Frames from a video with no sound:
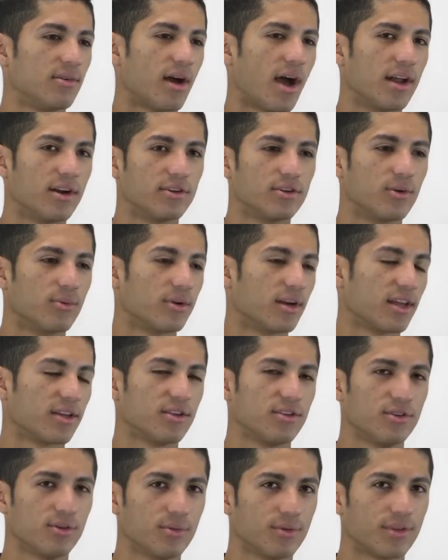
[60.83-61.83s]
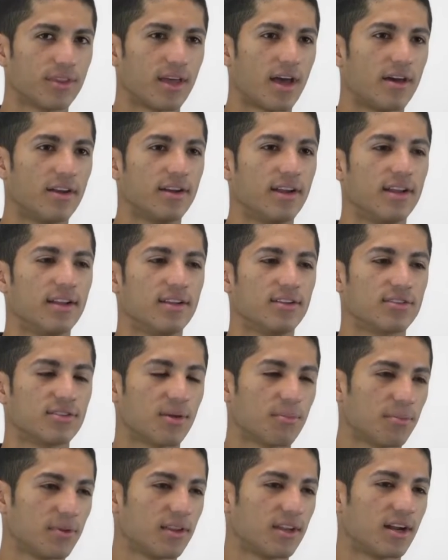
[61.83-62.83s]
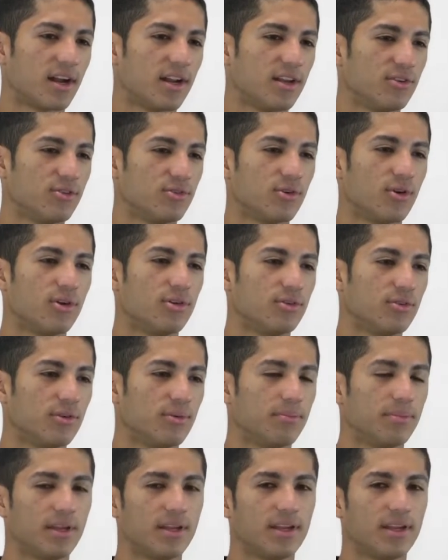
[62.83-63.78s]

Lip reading: I don't know what I could do without it, and it's something that I enjoy doing.